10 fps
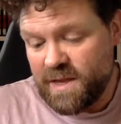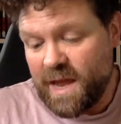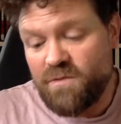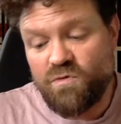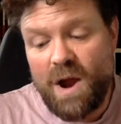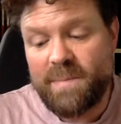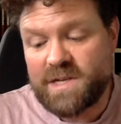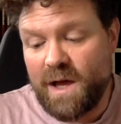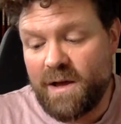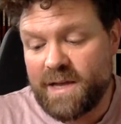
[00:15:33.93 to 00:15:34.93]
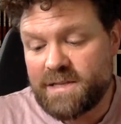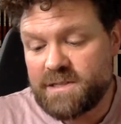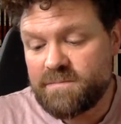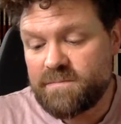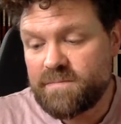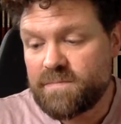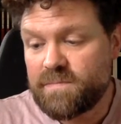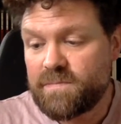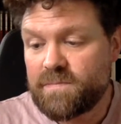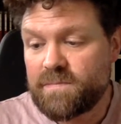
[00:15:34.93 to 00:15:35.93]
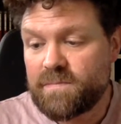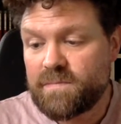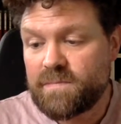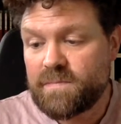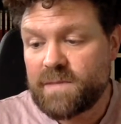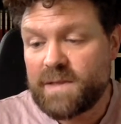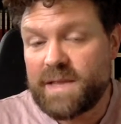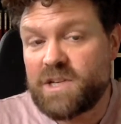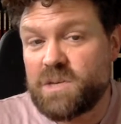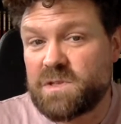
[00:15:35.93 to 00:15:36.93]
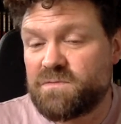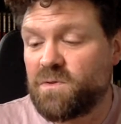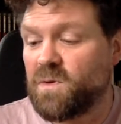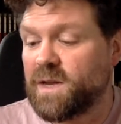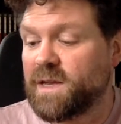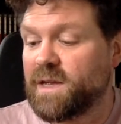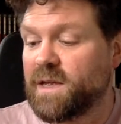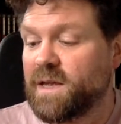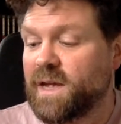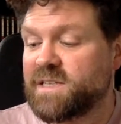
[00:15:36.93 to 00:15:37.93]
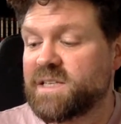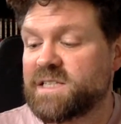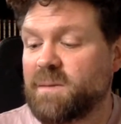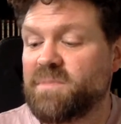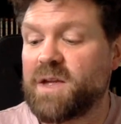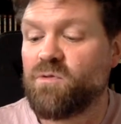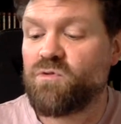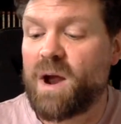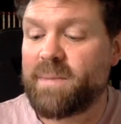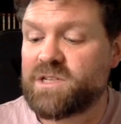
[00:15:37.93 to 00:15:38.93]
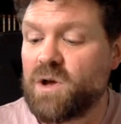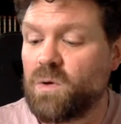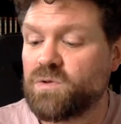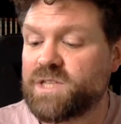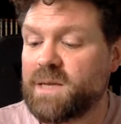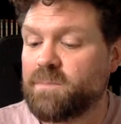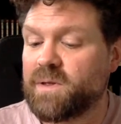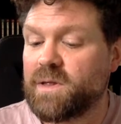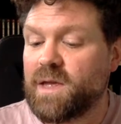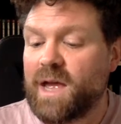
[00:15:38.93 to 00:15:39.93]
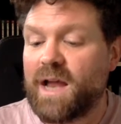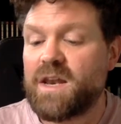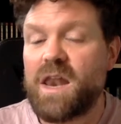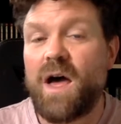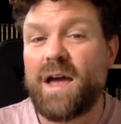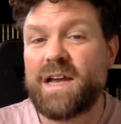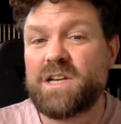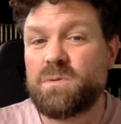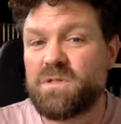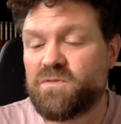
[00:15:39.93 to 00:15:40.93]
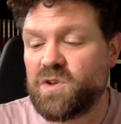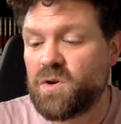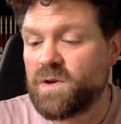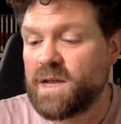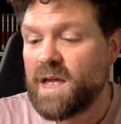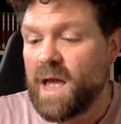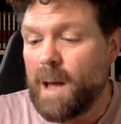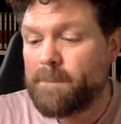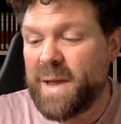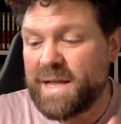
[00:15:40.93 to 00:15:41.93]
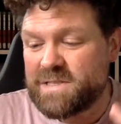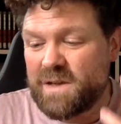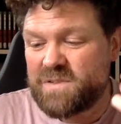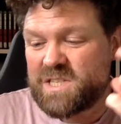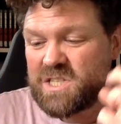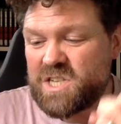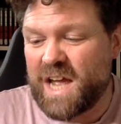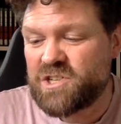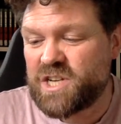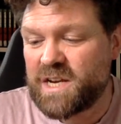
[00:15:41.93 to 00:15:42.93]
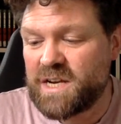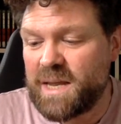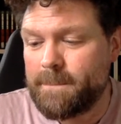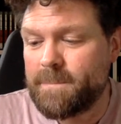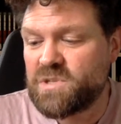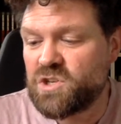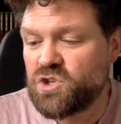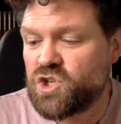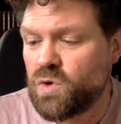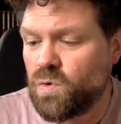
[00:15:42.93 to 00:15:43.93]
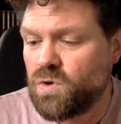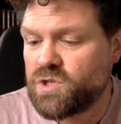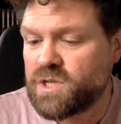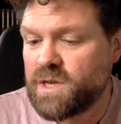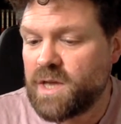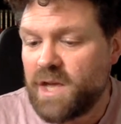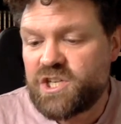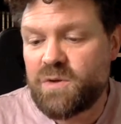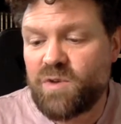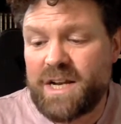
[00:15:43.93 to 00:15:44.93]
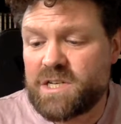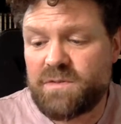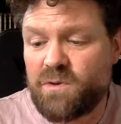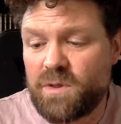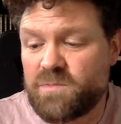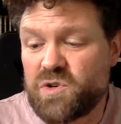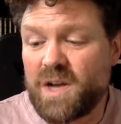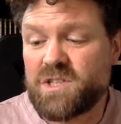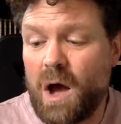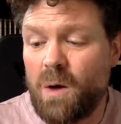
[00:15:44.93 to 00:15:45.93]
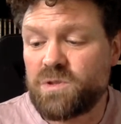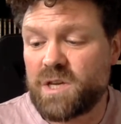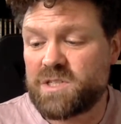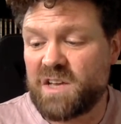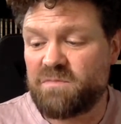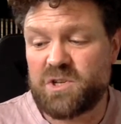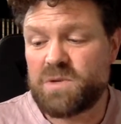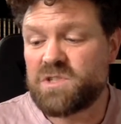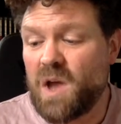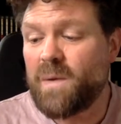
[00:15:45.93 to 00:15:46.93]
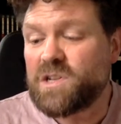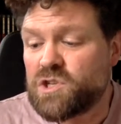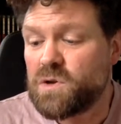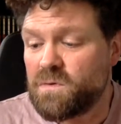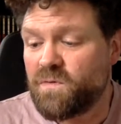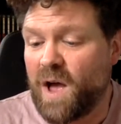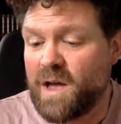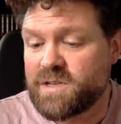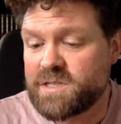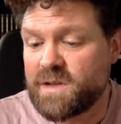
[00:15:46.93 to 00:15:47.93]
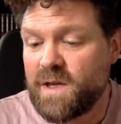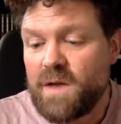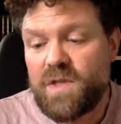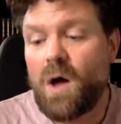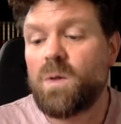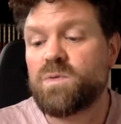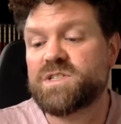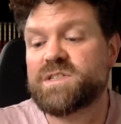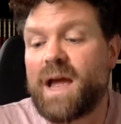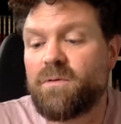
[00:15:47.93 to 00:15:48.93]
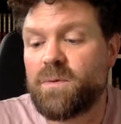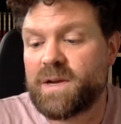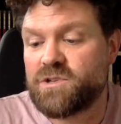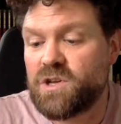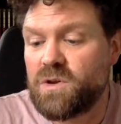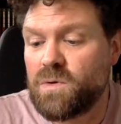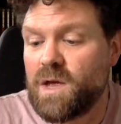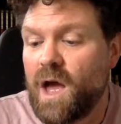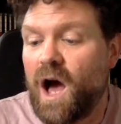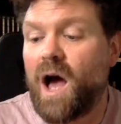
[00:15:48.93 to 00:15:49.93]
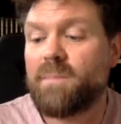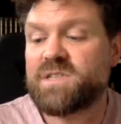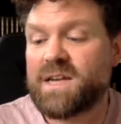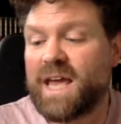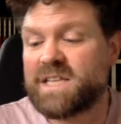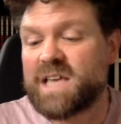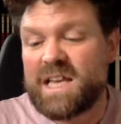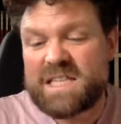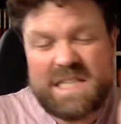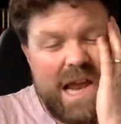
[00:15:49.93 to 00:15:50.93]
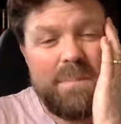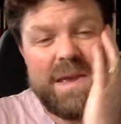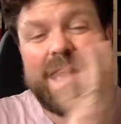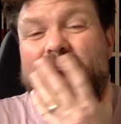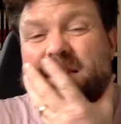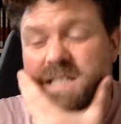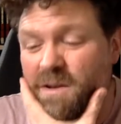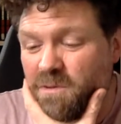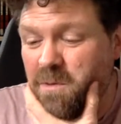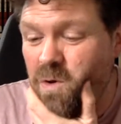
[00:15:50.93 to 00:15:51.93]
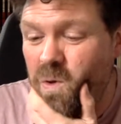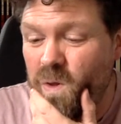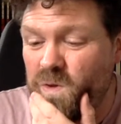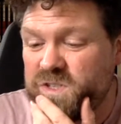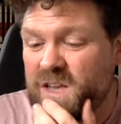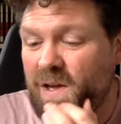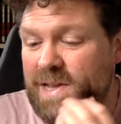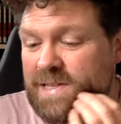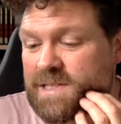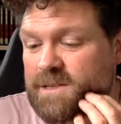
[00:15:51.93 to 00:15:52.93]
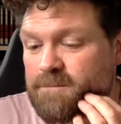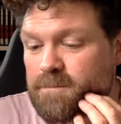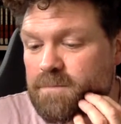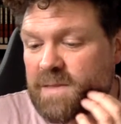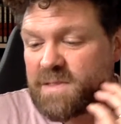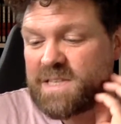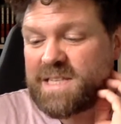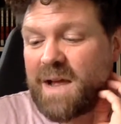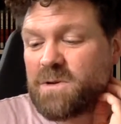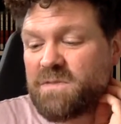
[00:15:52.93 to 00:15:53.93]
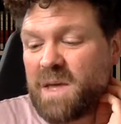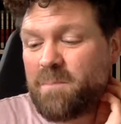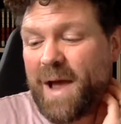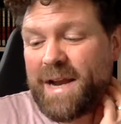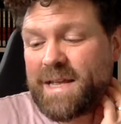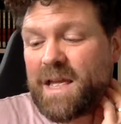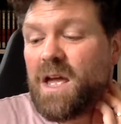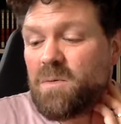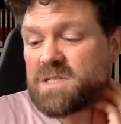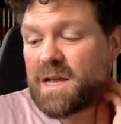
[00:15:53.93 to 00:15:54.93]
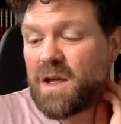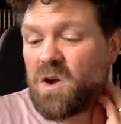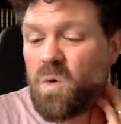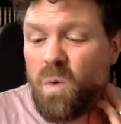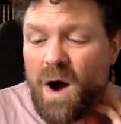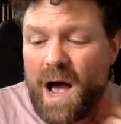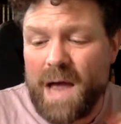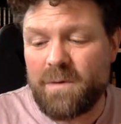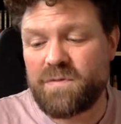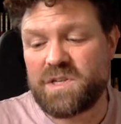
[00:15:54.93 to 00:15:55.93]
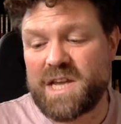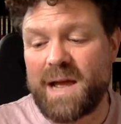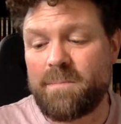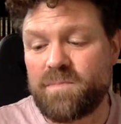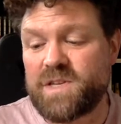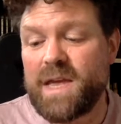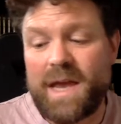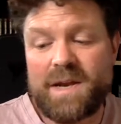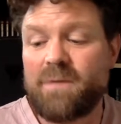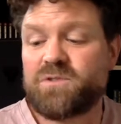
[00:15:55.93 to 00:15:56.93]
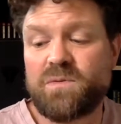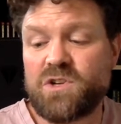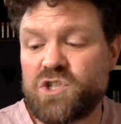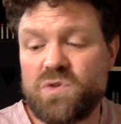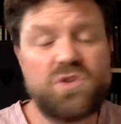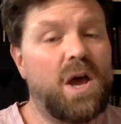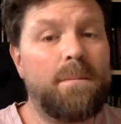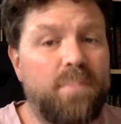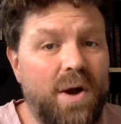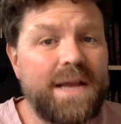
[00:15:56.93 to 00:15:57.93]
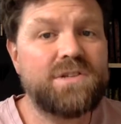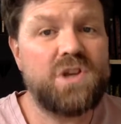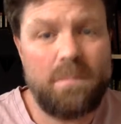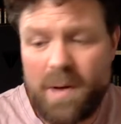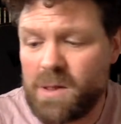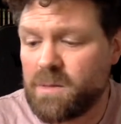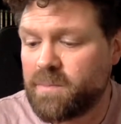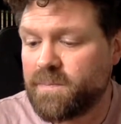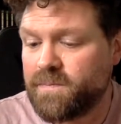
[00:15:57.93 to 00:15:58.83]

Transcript: and rabbit eyes. Then she was falling into something rabbit hole deep and lined with fury, a pit of snatching limbs and jaws. She reached for them, trying to halt herself, but she was going too fast. The hole was narrowing too, arms and legs slapping against her from all sides. The sound of their panic was like a choir of the damned, enough to reduce her brain to pulp.